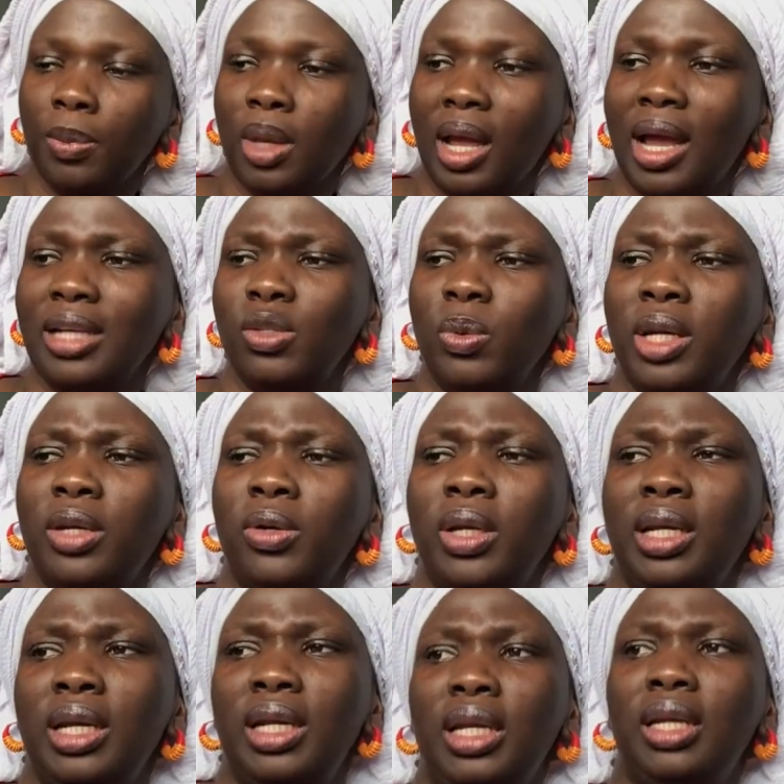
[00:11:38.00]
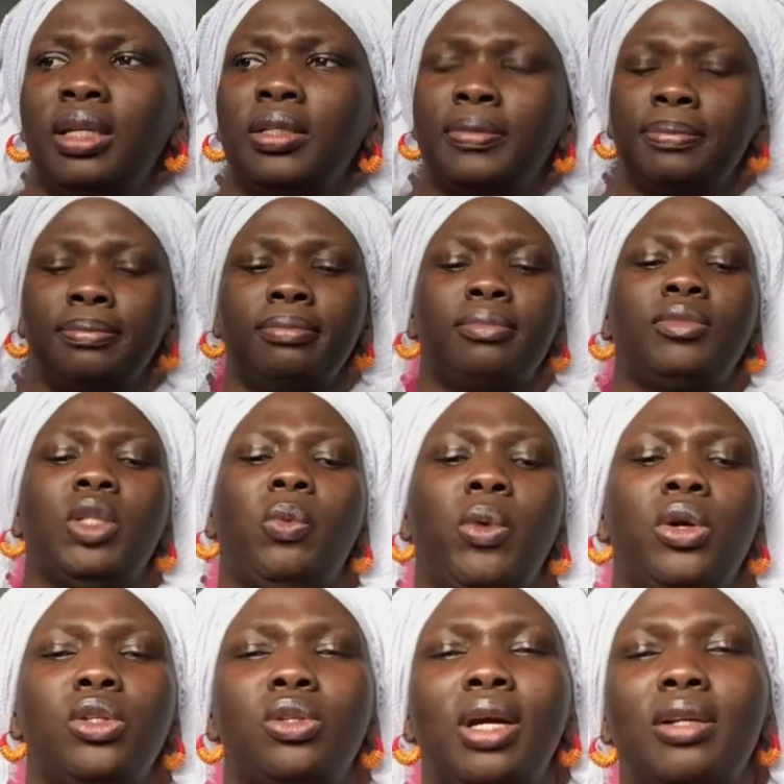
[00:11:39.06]
As we're doing healing, we
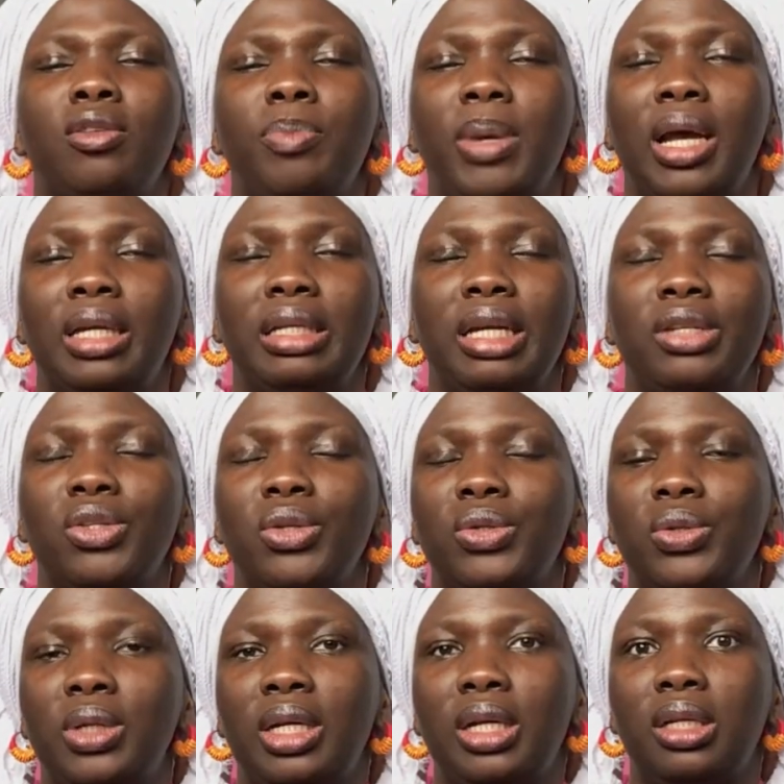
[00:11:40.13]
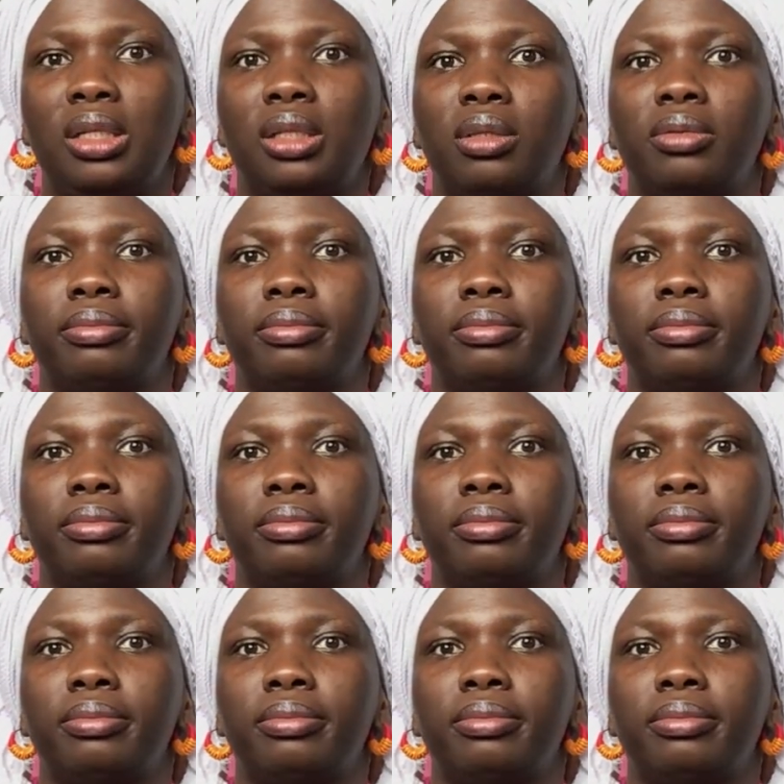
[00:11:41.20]
also have to pay attention to guilt.